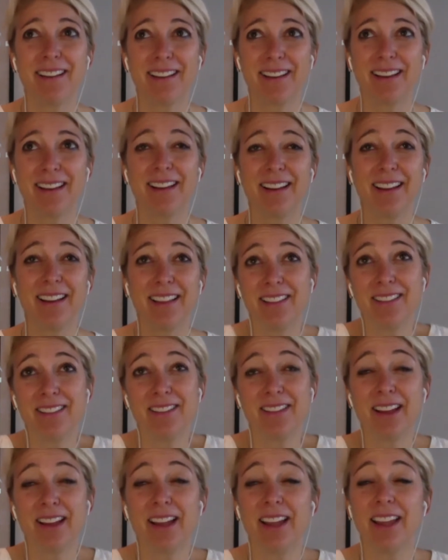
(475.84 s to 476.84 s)

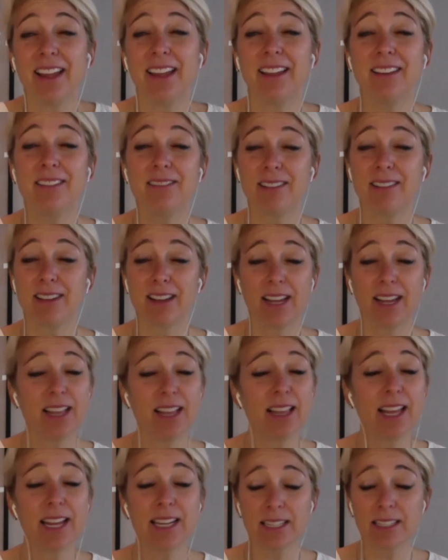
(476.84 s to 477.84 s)
I'd
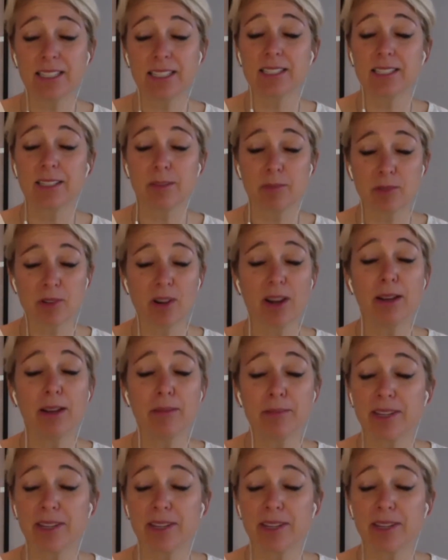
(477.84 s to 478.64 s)
like to subscribe